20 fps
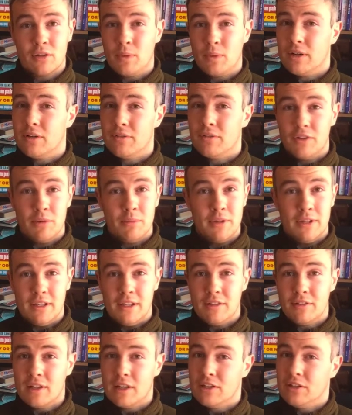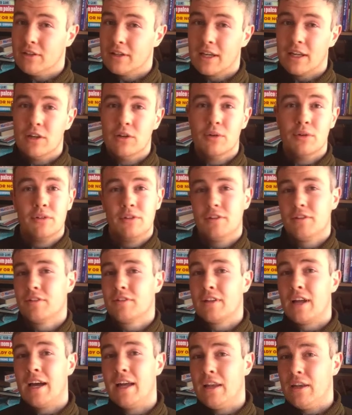where your vitamin D is at, and you'll get an
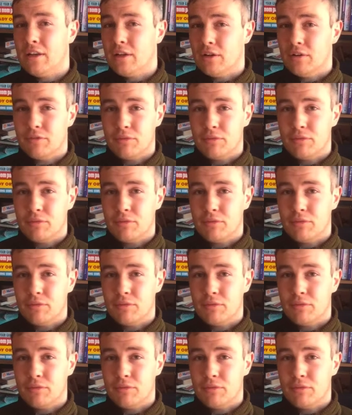understanding